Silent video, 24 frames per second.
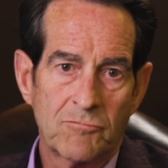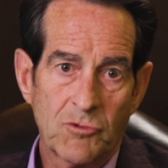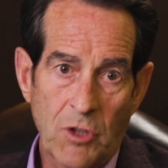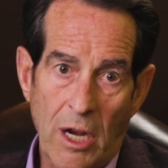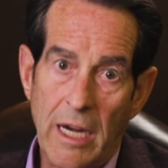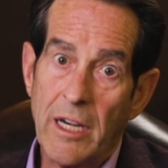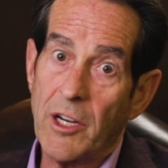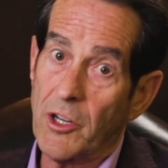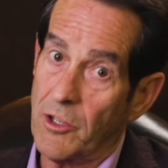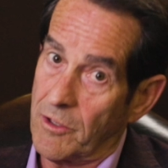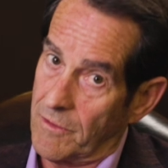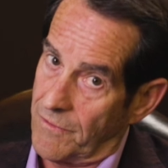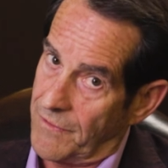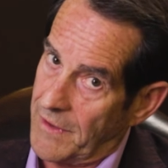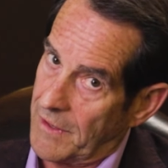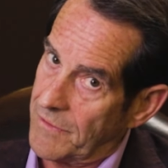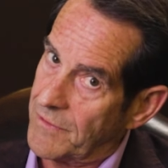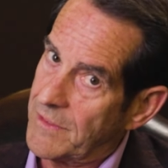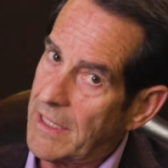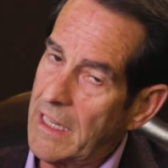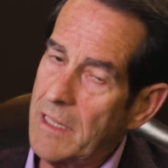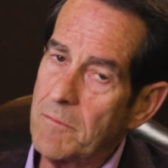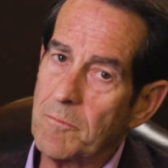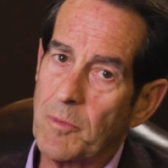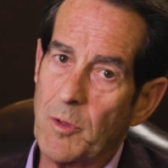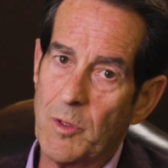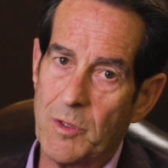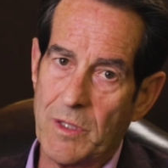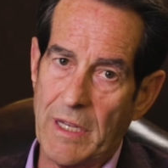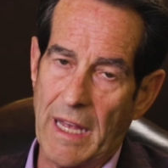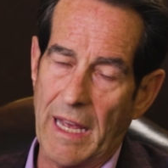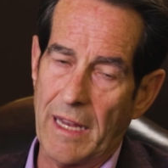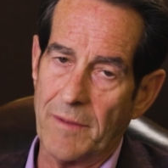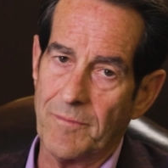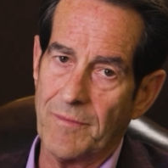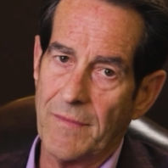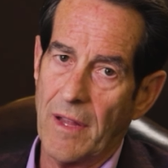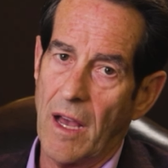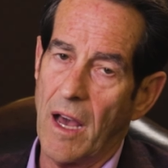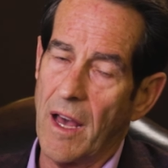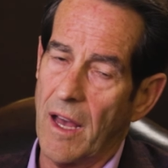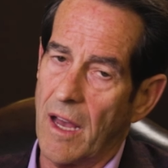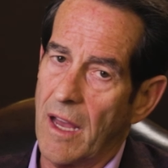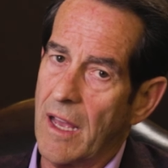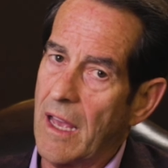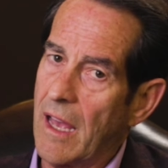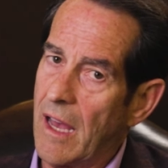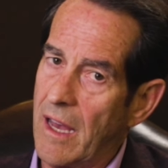Try to earn fifteen percent
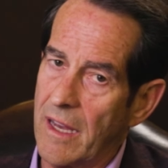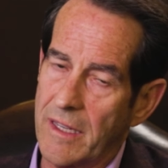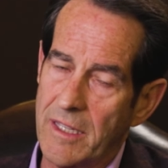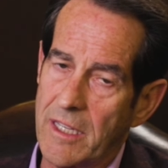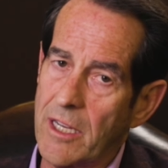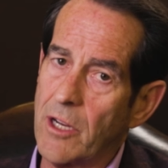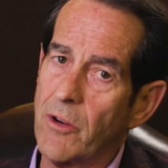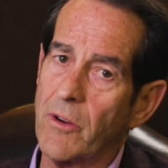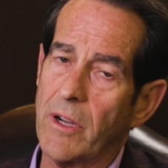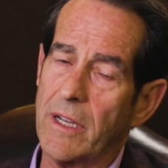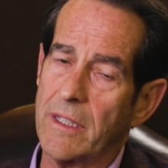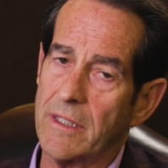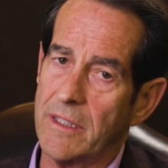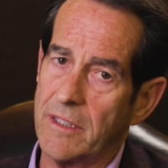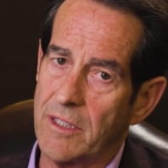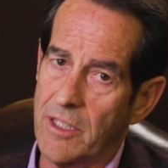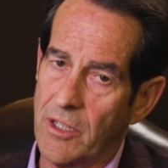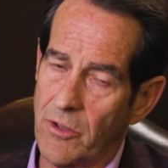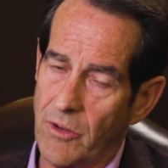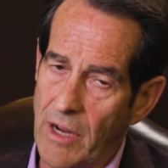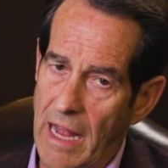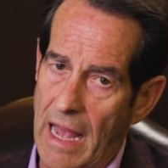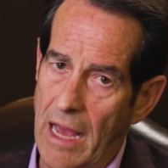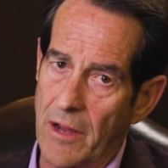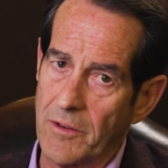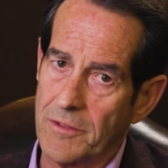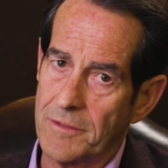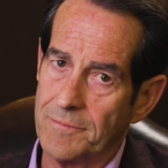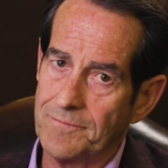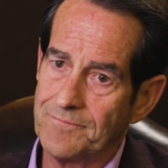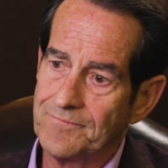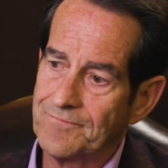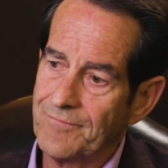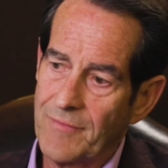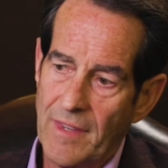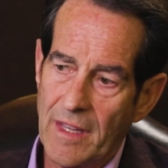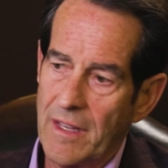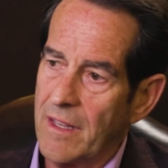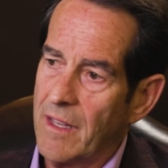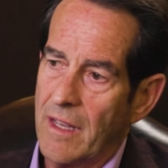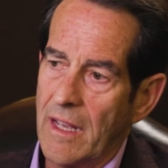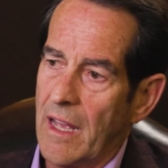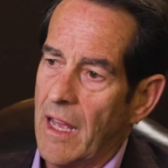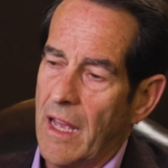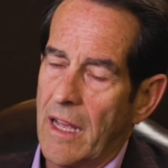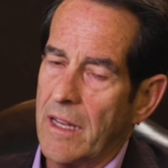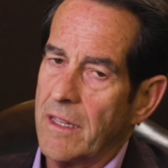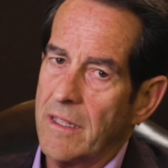uh, uh, year in and year out.
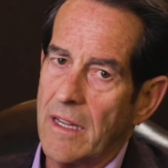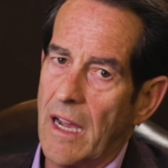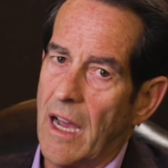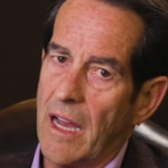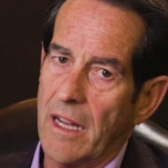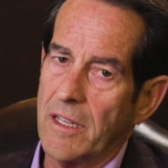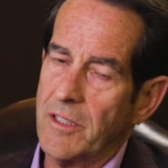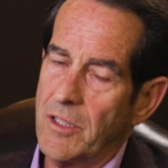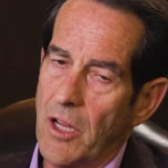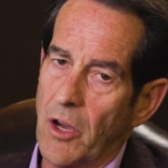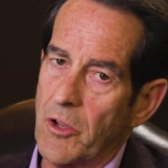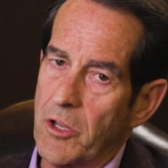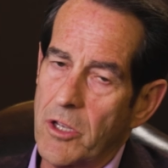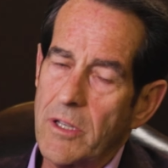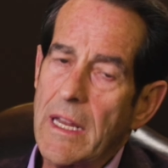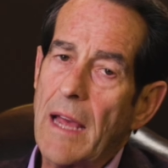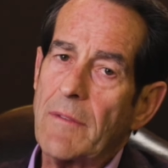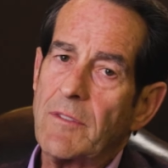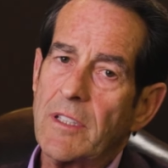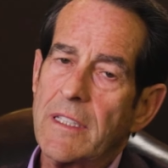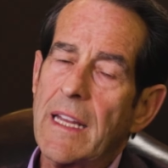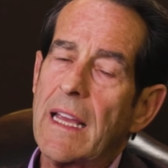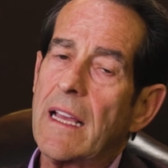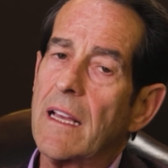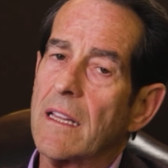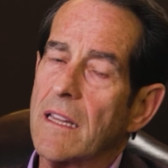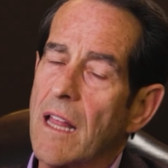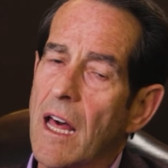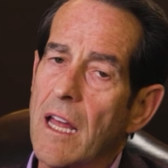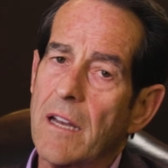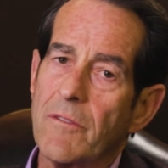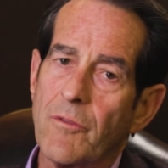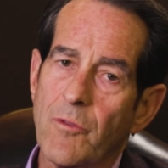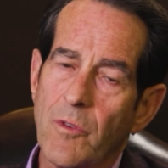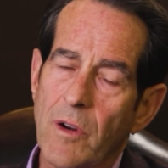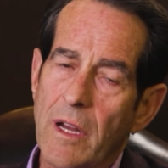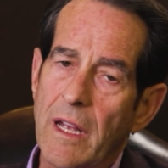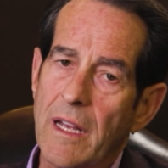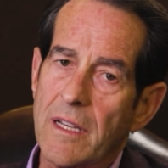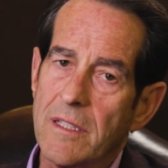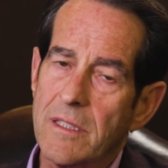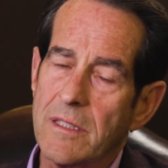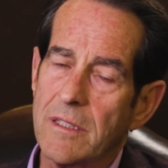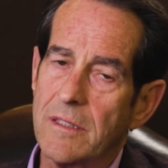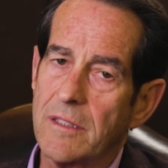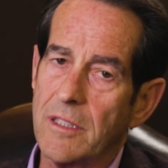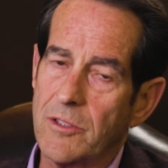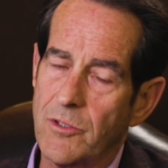Uh, no, you'd have to take a lot of
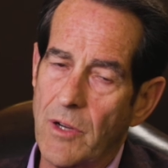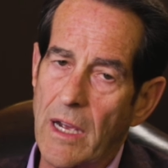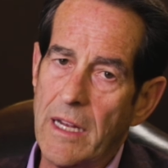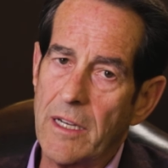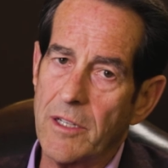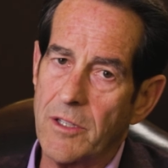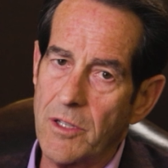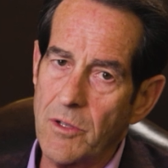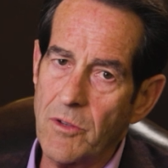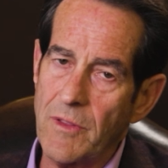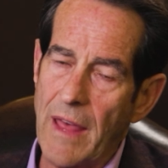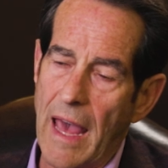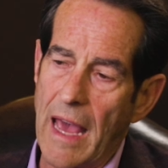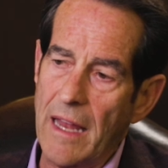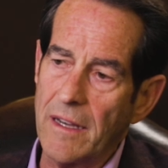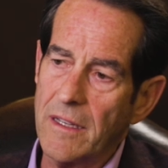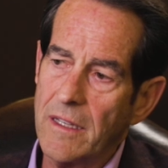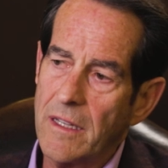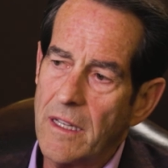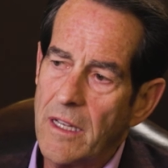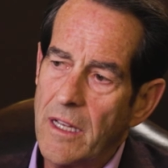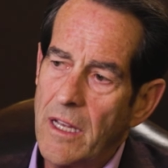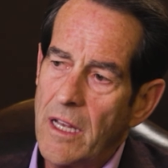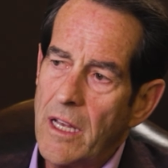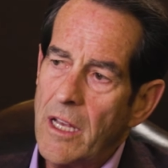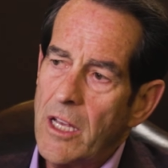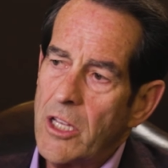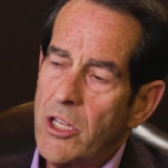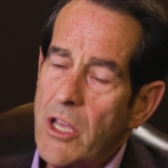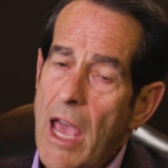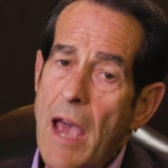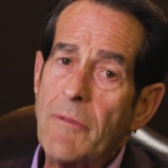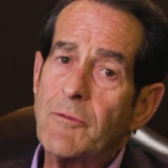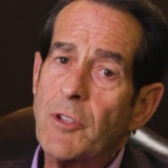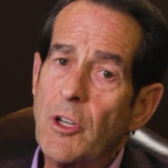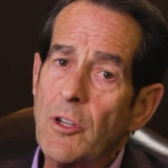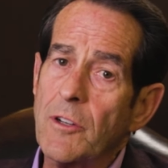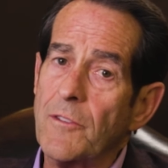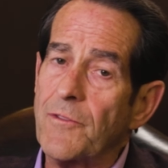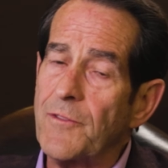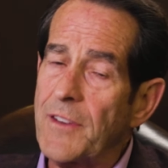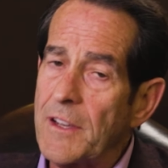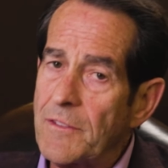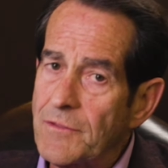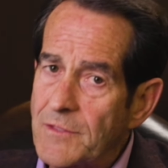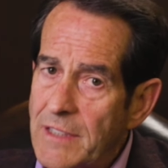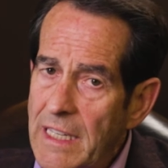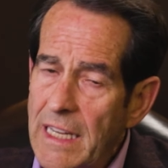risk to try to do that. You have to earn
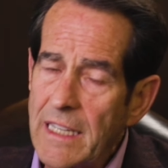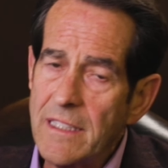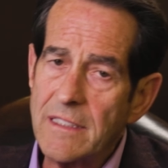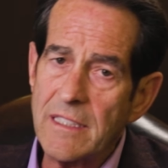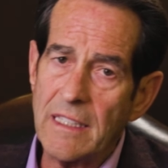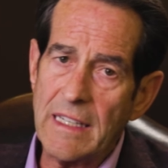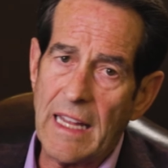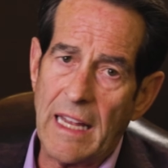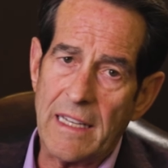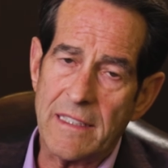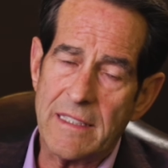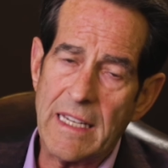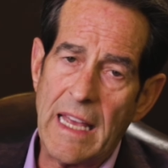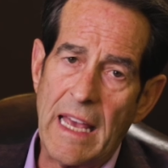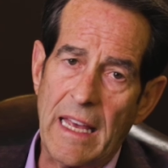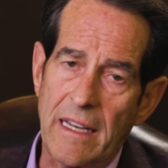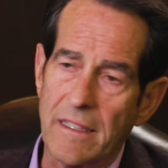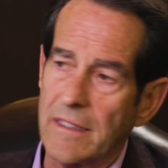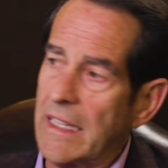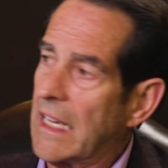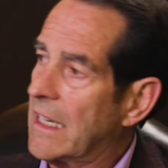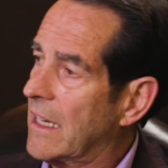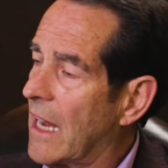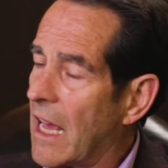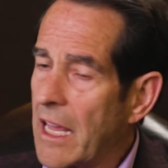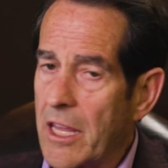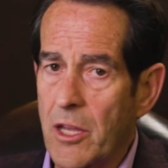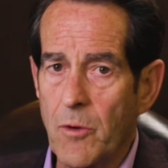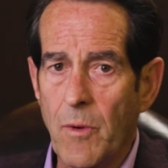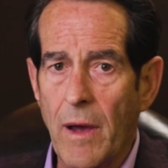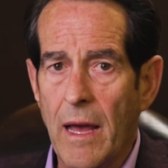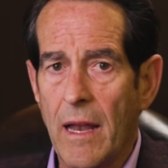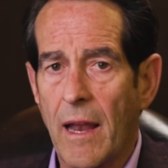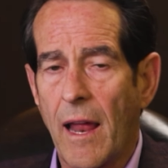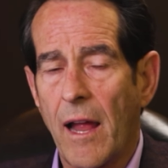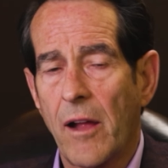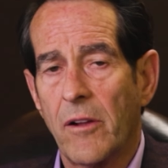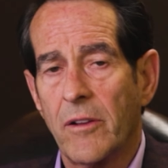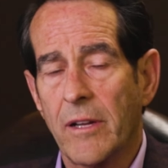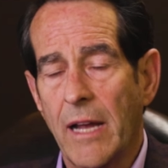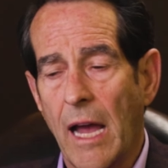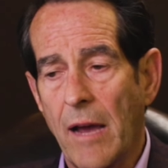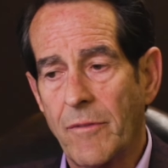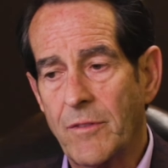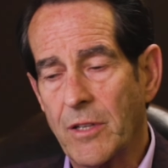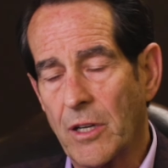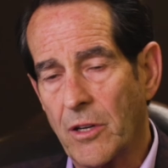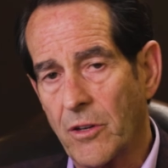fifteen to net ten. And I U L, I
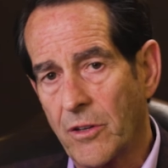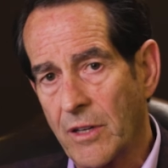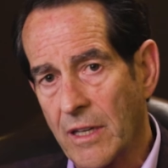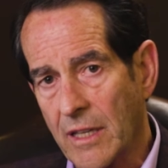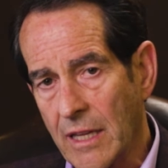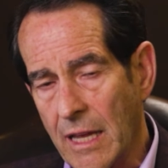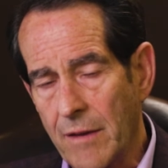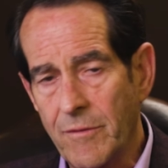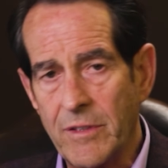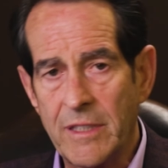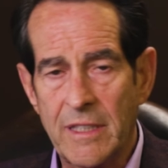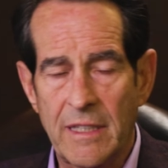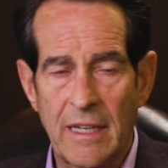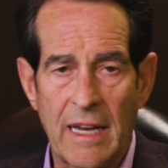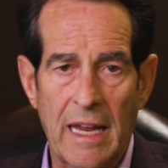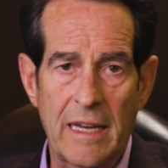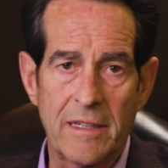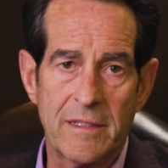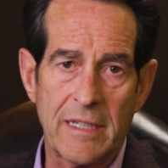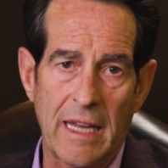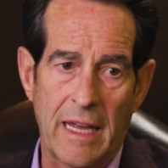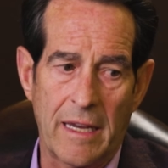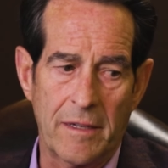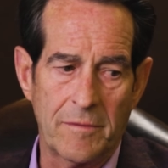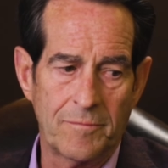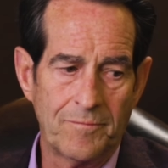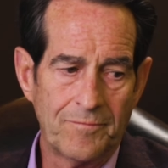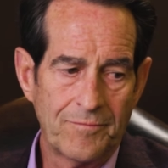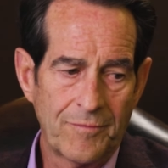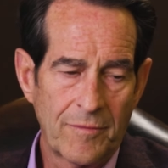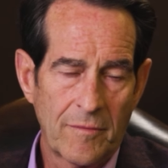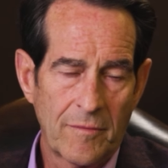only have to earn eleven to net ten.